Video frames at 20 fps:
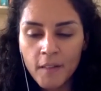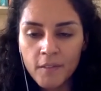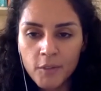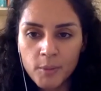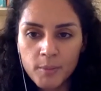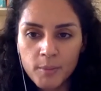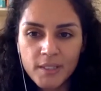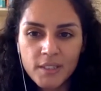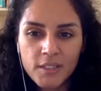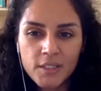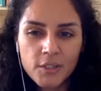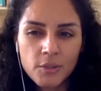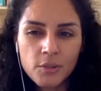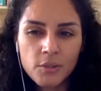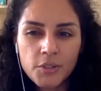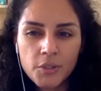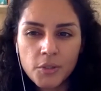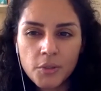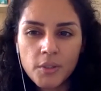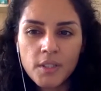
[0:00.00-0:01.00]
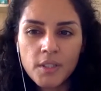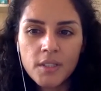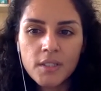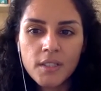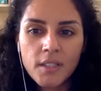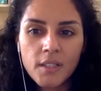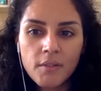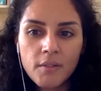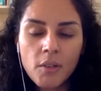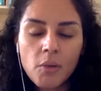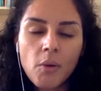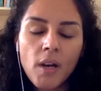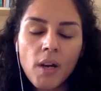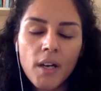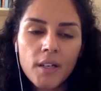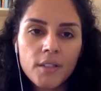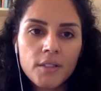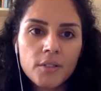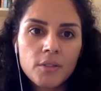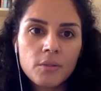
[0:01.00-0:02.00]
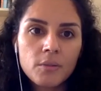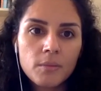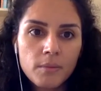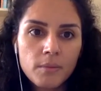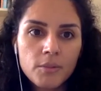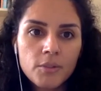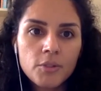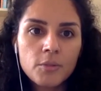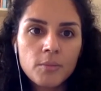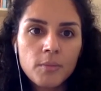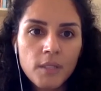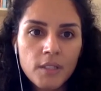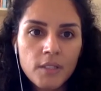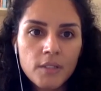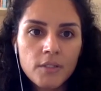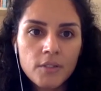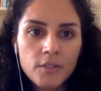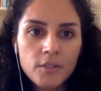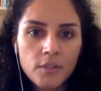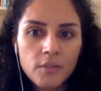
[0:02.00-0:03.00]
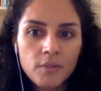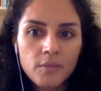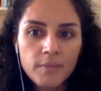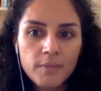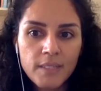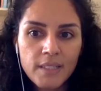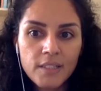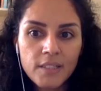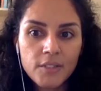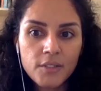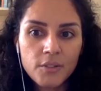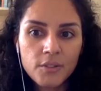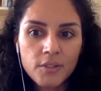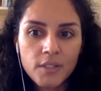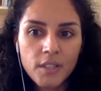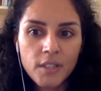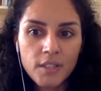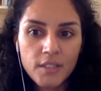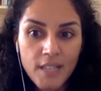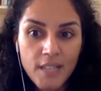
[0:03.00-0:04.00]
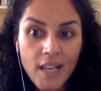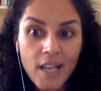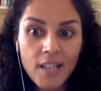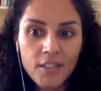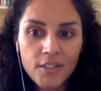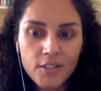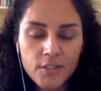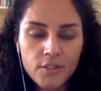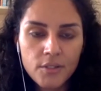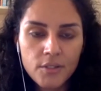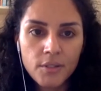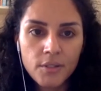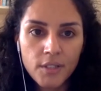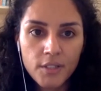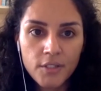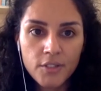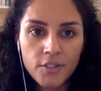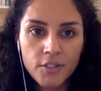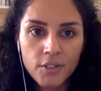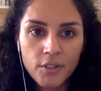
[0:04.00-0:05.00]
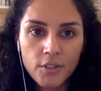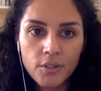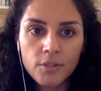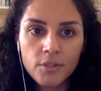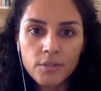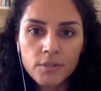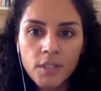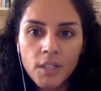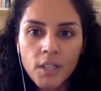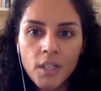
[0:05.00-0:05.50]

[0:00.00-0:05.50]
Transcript: For business school students, they require two months of being attached to an NGO.